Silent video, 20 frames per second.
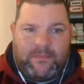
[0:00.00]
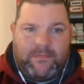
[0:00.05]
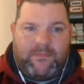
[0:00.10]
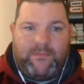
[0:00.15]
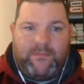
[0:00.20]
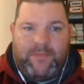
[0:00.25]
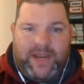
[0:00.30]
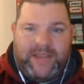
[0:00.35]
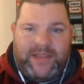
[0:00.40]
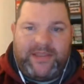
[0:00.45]

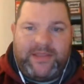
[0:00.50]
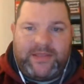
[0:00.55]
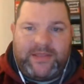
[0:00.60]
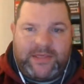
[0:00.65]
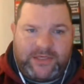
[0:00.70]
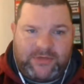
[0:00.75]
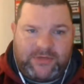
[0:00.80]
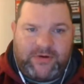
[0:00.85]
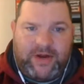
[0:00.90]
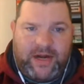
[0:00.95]
mainly the
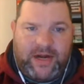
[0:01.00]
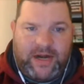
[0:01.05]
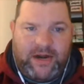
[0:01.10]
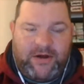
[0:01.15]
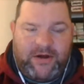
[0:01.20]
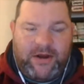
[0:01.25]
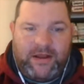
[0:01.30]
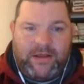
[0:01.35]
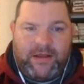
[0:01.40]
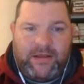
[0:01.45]
Scranton
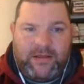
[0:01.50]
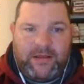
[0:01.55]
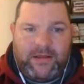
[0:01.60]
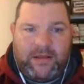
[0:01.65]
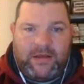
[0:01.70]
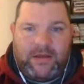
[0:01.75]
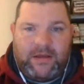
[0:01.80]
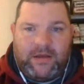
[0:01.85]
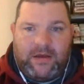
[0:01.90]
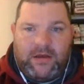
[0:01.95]
area,
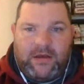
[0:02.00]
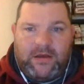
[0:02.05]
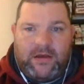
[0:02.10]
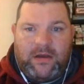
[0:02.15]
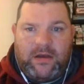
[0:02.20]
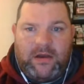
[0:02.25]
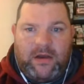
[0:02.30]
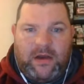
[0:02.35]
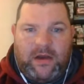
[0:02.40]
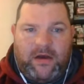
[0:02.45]

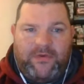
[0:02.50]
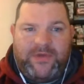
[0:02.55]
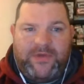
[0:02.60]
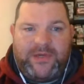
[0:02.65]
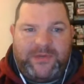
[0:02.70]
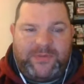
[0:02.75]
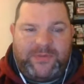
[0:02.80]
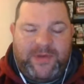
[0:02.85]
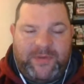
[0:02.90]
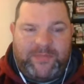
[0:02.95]
all
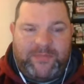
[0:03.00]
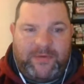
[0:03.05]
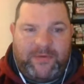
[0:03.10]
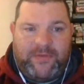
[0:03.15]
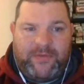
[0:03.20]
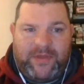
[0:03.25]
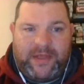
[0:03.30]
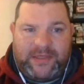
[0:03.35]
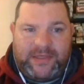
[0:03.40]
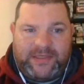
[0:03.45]
these people
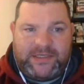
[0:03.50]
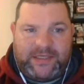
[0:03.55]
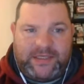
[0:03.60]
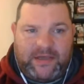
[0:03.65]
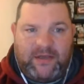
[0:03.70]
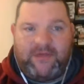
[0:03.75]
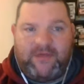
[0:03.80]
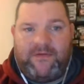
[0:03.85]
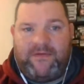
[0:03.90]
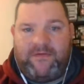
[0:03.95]
that
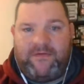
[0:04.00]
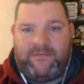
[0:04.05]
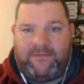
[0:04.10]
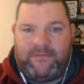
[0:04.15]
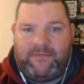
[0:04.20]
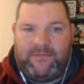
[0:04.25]
sell